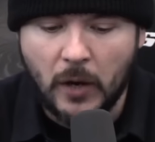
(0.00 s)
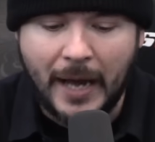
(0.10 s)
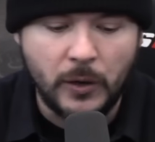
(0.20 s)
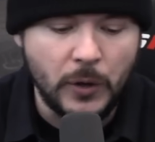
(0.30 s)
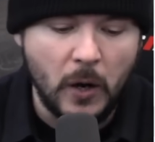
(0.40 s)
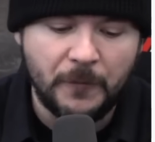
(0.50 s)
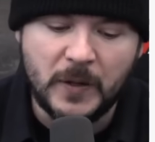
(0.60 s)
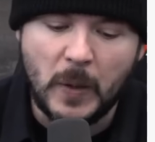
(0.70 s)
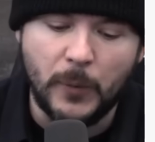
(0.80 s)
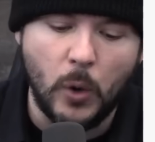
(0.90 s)
I don't know if these
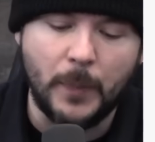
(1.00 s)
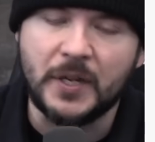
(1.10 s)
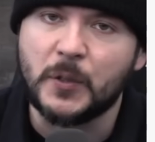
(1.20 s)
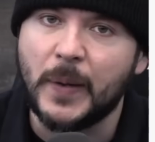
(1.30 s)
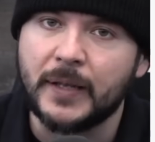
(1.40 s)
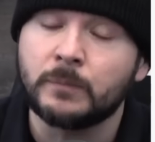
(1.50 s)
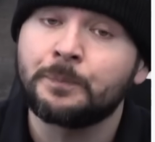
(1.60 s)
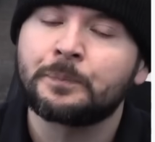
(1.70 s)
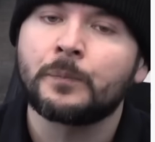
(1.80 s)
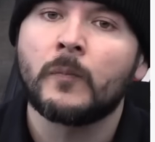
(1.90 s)
people were participating,
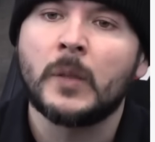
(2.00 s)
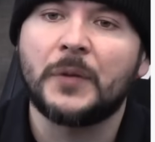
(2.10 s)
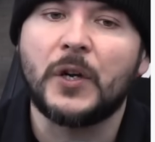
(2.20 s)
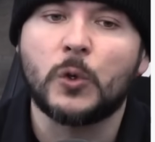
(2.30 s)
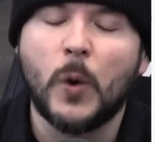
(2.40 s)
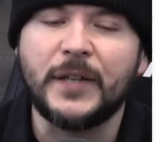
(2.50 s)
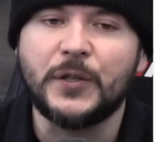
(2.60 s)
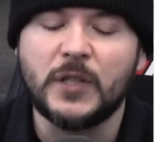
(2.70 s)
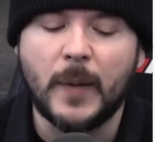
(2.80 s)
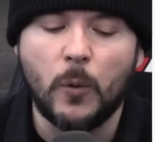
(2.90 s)
but there are
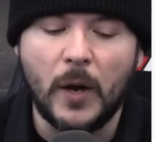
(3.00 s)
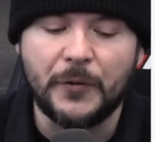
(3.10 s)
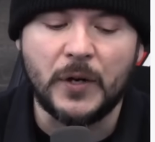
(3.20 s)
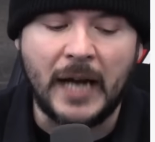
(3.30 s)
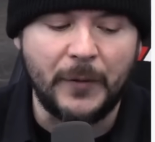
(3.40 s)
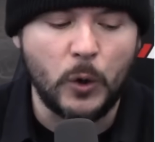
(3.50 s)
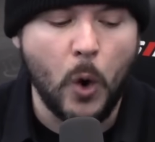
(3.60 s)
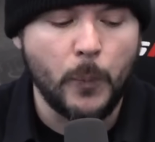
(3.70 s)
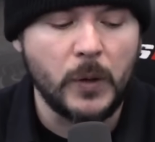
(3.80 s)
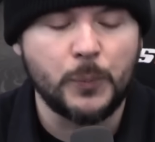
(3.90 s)
questions about whether or not the
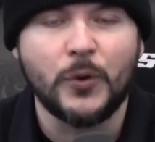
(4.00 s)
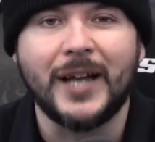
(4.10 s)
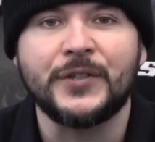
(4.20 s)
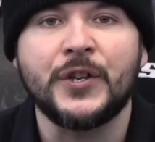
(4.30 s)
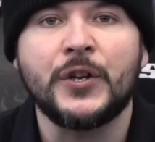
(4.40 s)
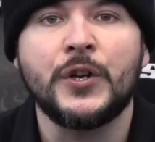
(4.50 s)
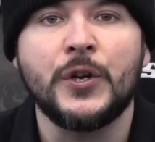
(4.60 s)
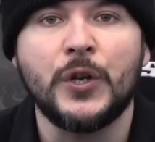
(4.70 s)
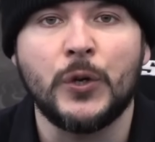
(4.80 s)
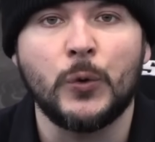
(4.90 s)
corporate press
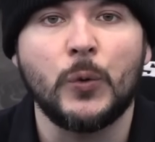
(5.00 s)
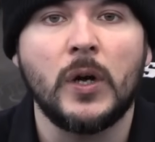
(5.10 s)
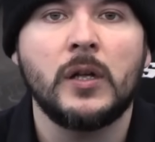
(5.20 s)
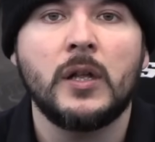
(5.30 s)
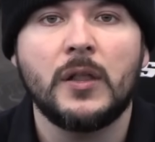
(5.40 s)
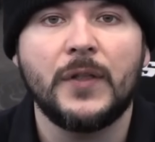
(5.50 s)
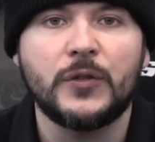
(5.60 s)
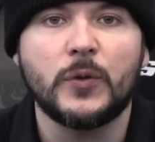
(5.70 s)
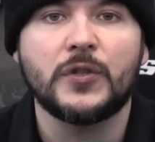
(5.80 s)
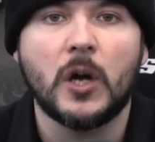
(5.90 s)
knew this
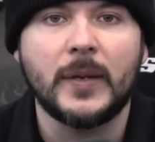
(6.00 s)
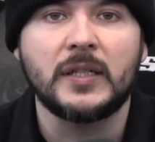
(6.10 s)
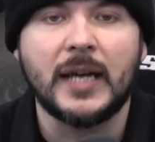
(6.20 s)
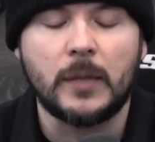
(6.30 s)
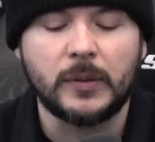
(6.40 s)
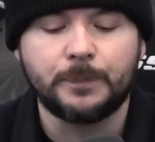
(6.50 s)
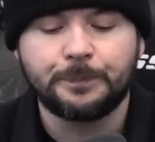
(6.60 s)
was going to happen.